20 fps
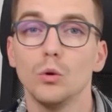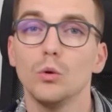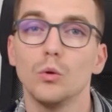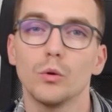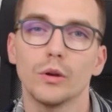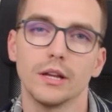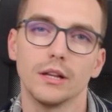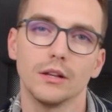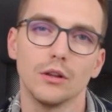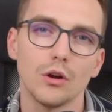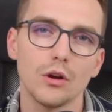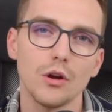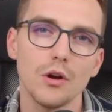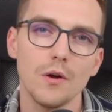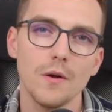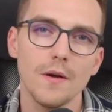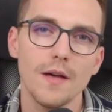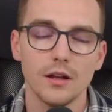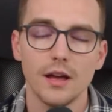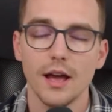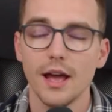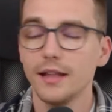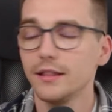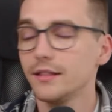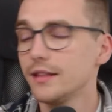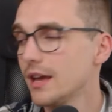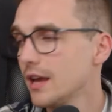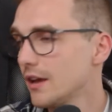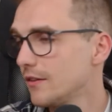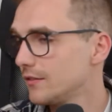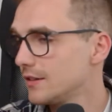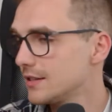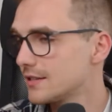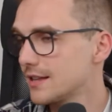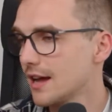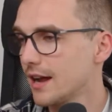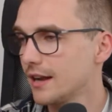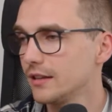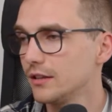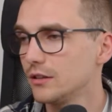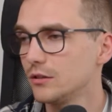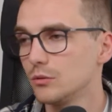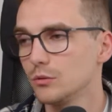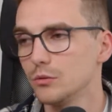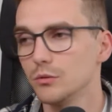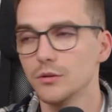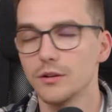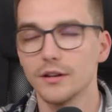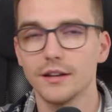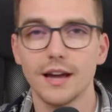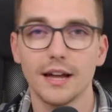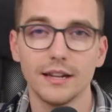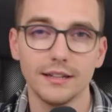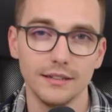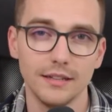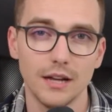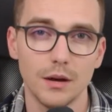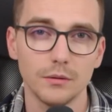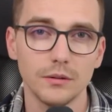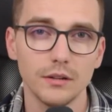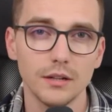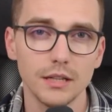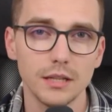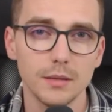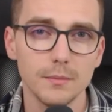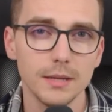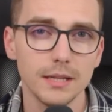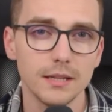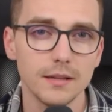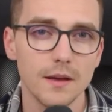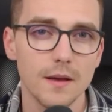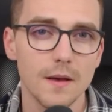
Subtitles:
looking logo, and they have decided to cut it down a little bit.